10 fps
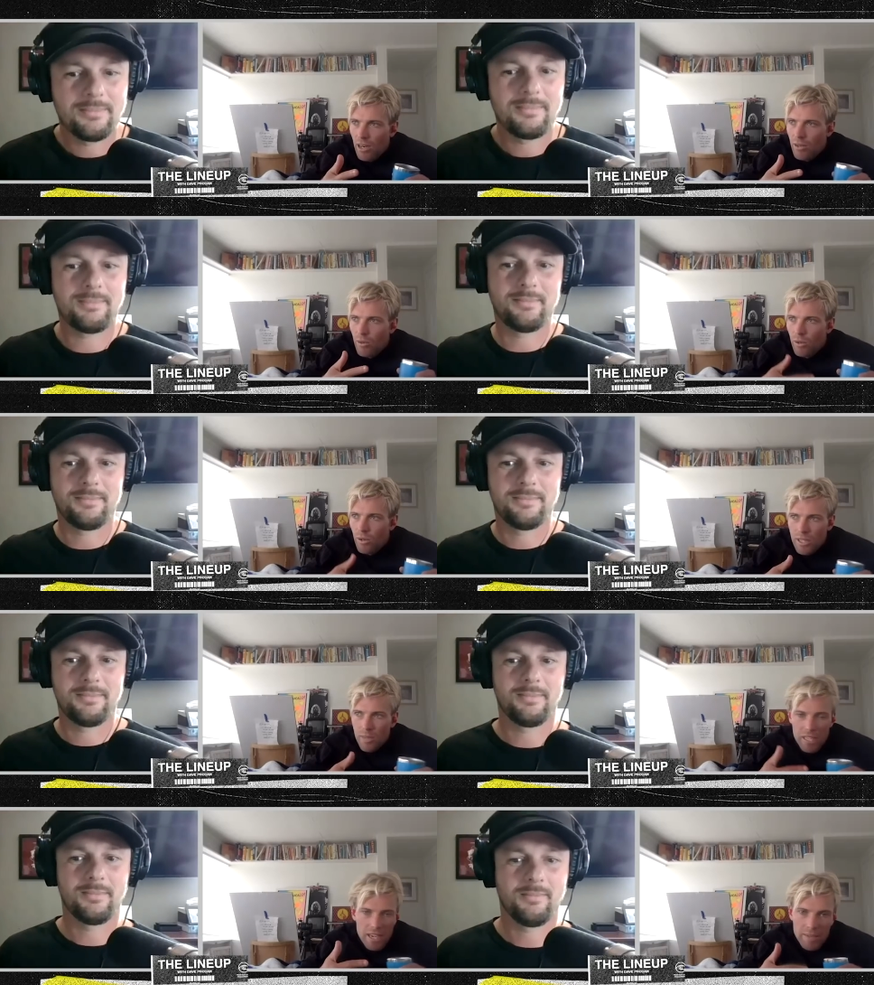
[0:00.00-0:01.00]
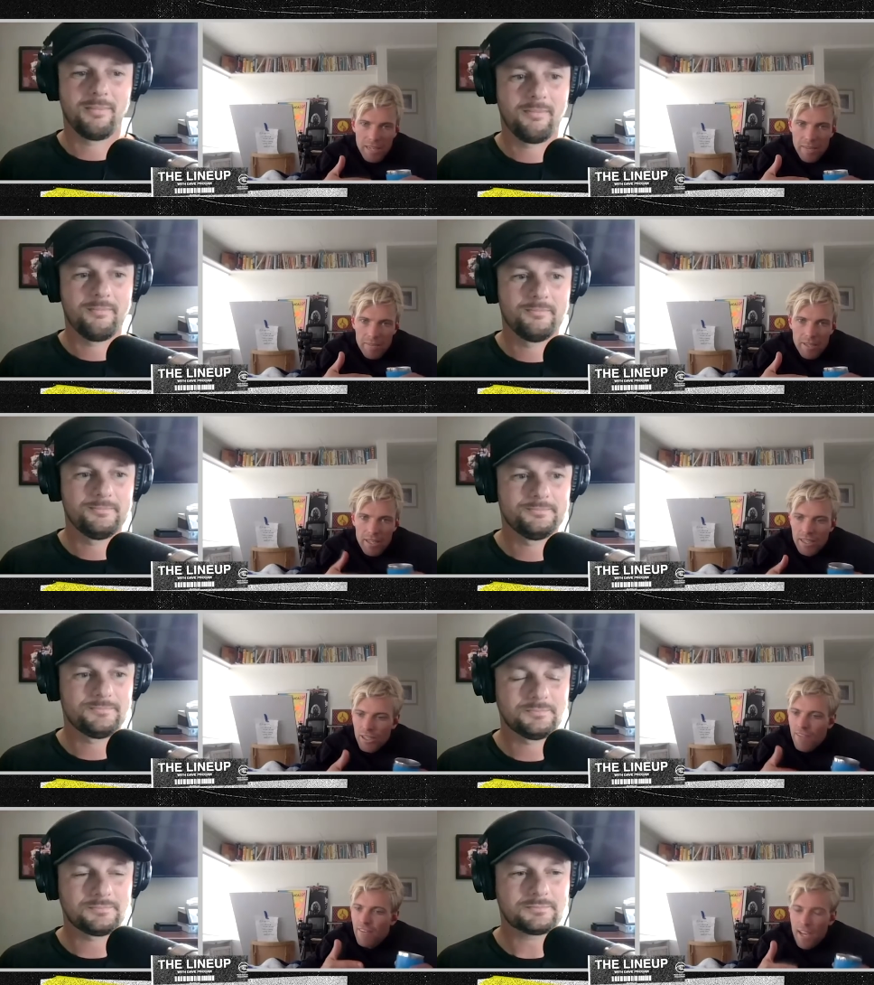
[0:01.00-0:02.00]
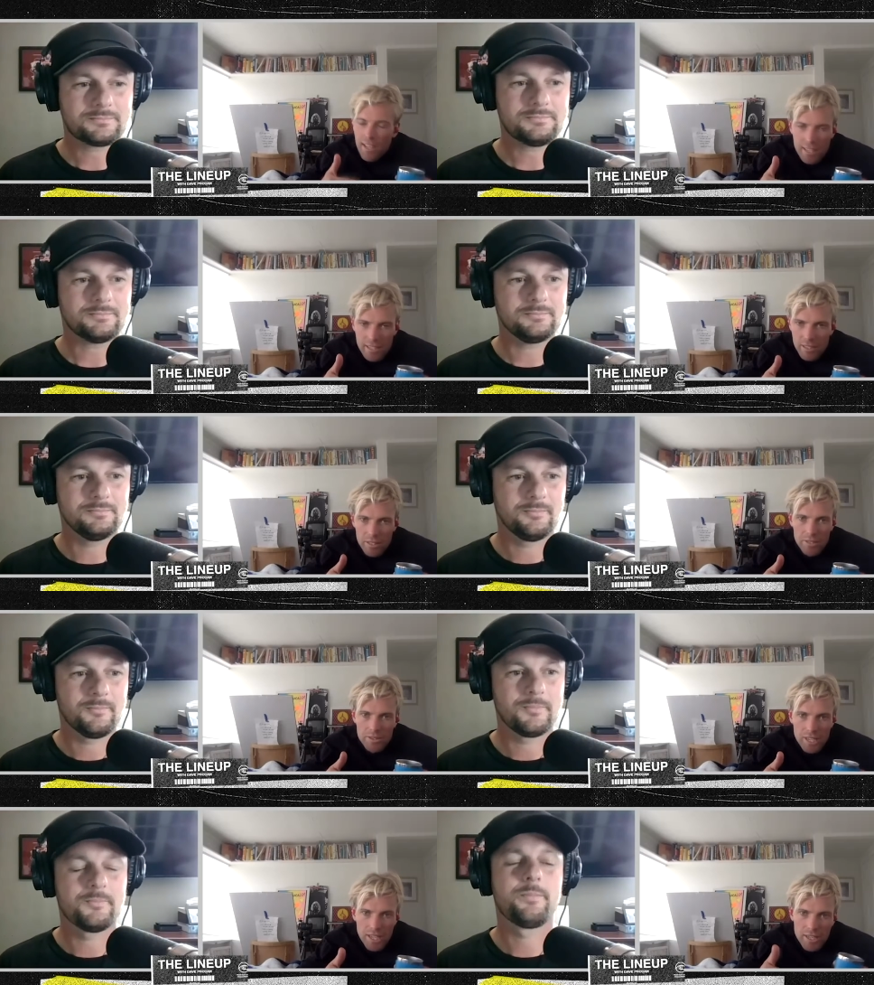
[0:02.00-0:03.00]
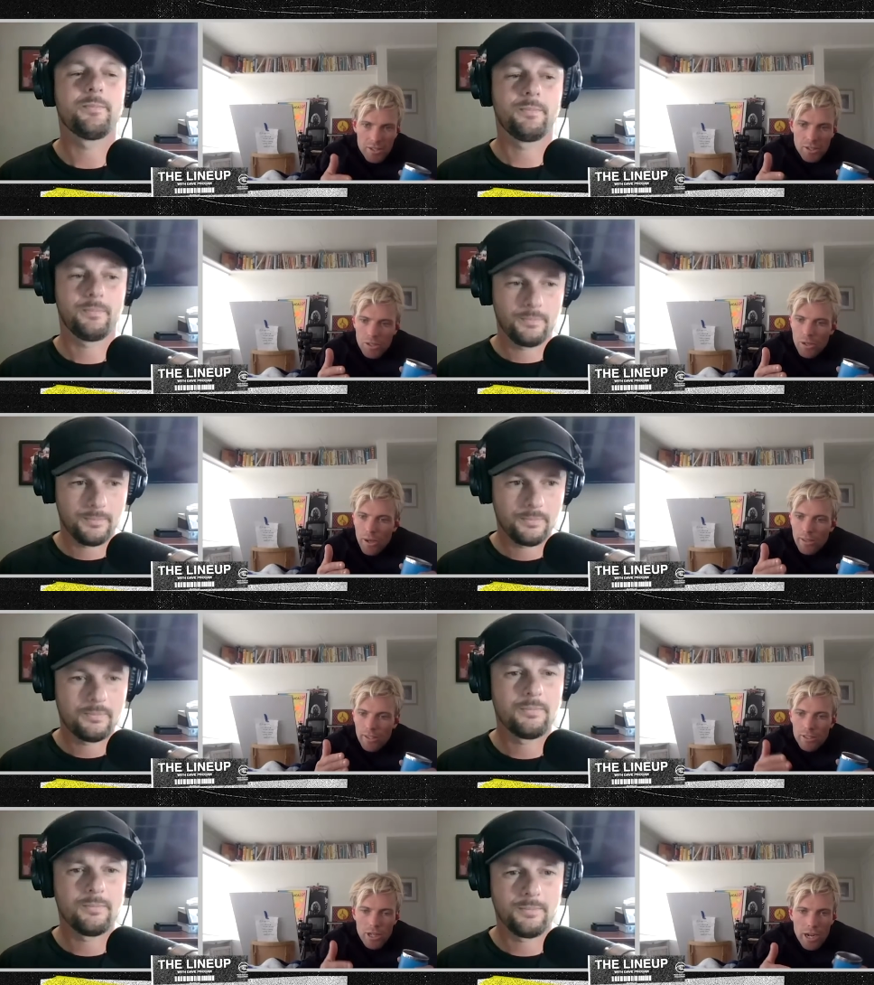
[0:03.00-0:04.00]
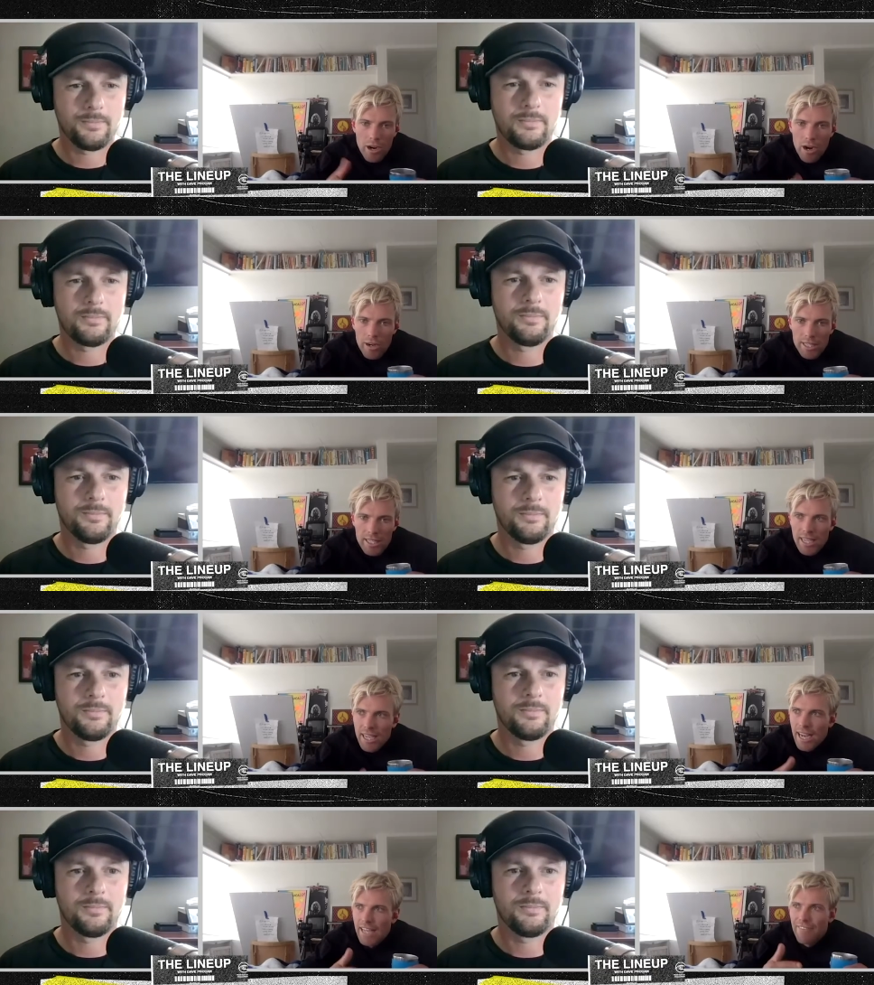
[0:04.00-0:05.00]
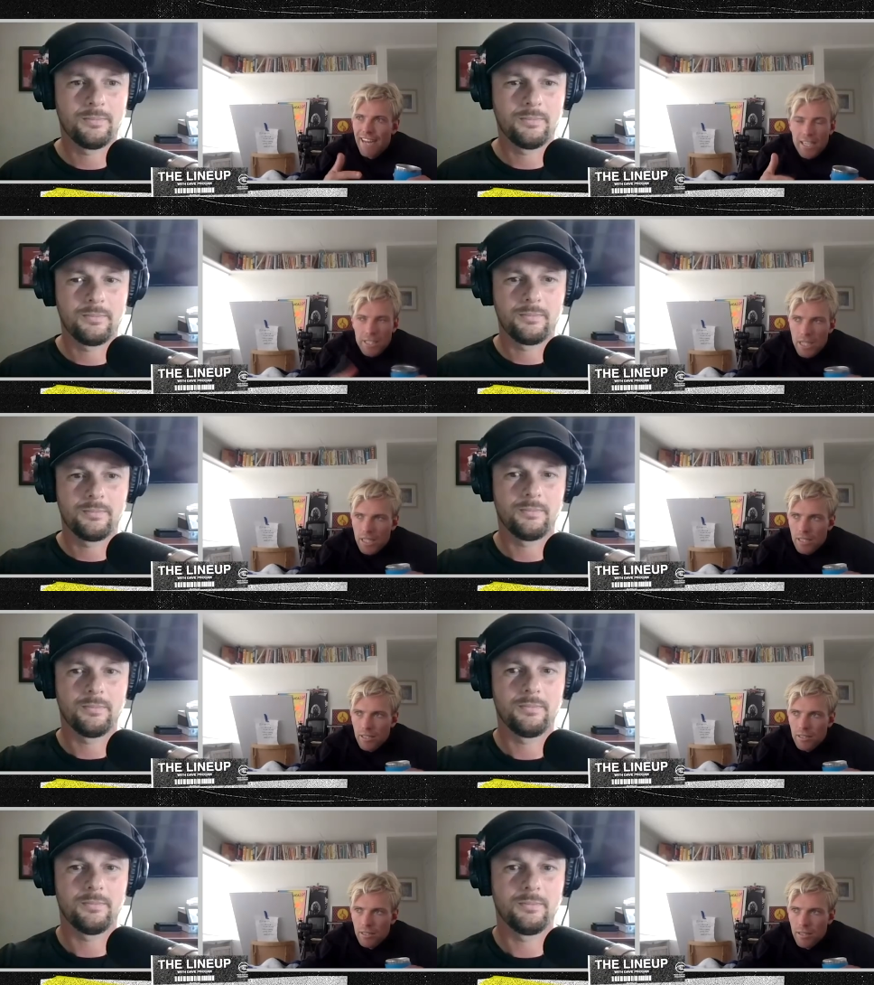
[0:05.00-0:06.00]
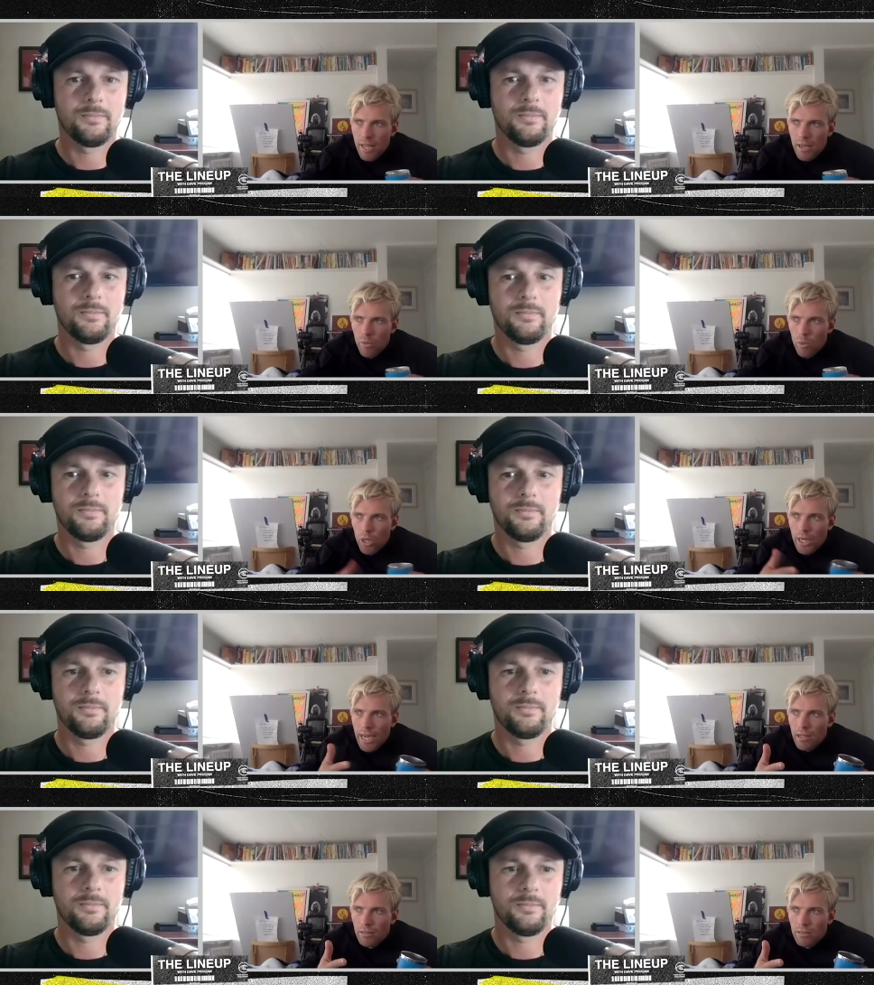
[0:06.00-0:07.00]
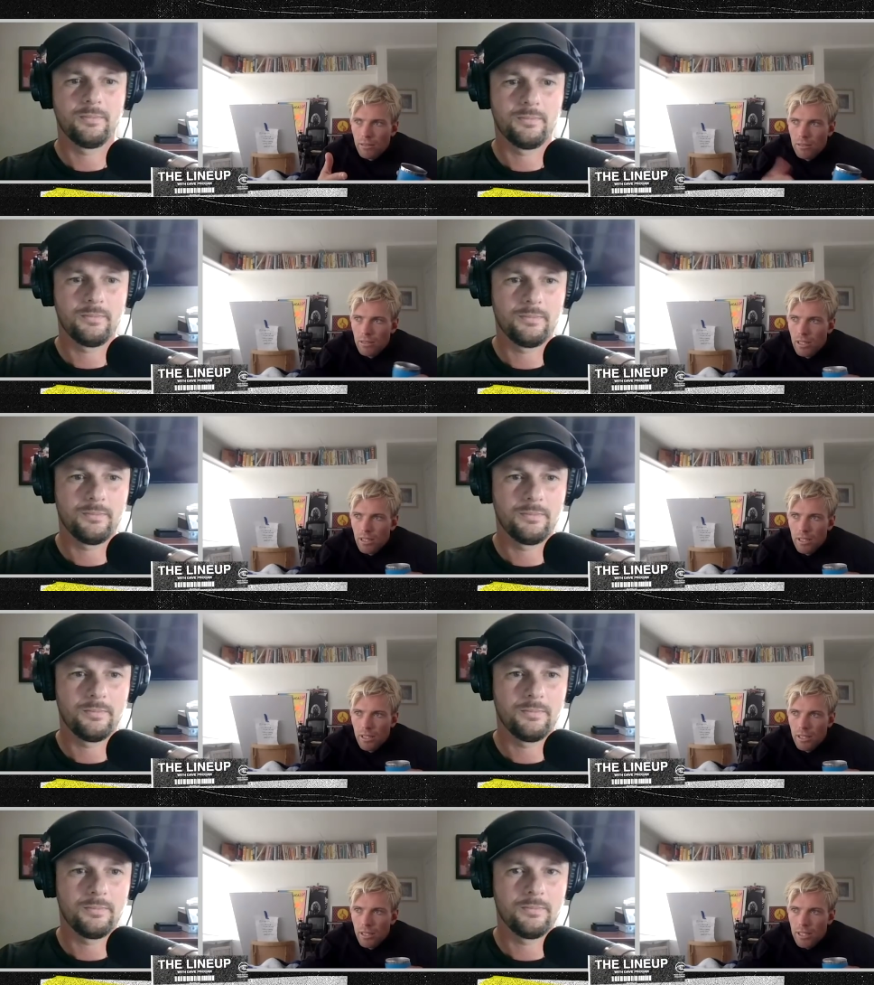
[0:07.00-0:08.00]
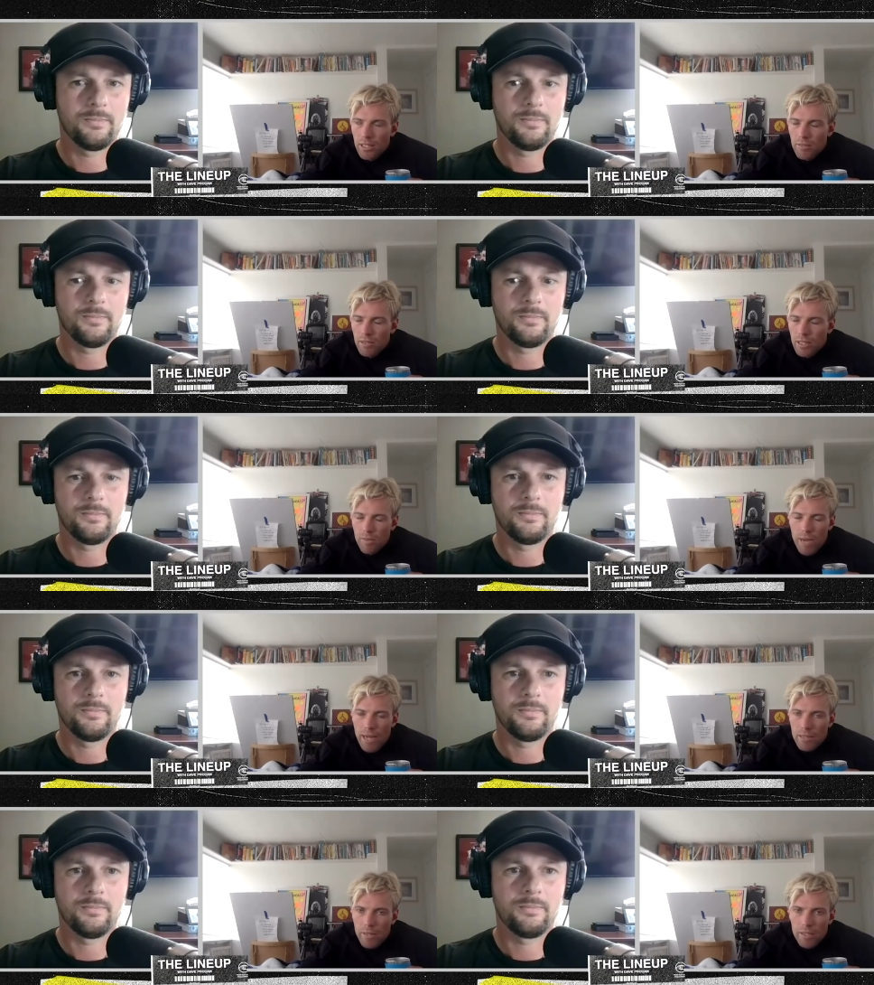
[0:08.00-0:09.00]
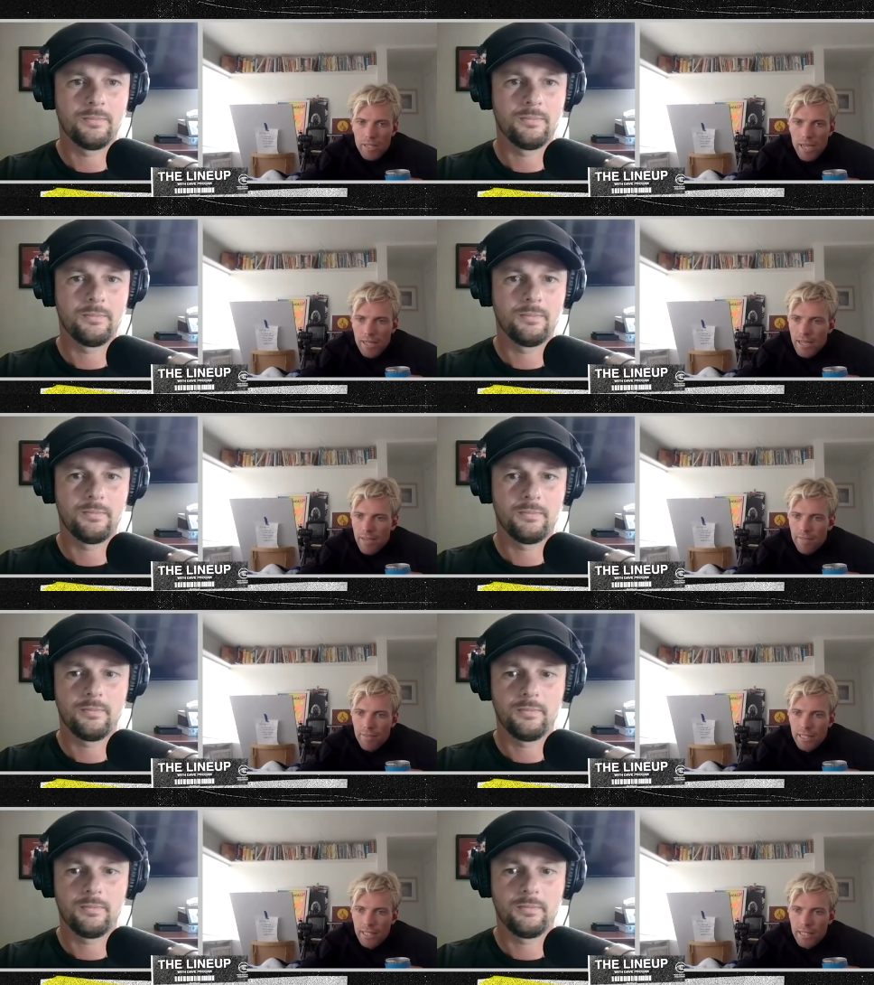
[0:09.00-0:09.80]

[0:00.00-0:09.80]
Speaker 1: a wild card or somebody coming up, you have nothing to lose. So you go out there, you try your hardest. And if it actually doesn't work out, it's just a rad experience.